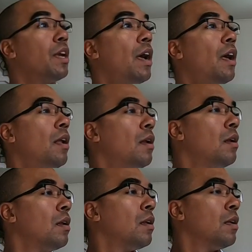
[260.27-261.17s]
got.
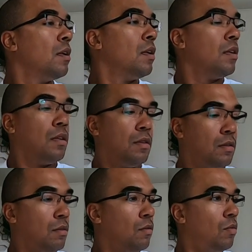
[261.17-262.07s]

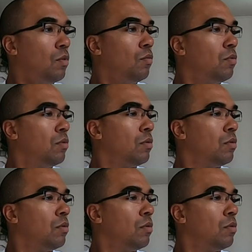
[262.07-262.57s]
Whoa.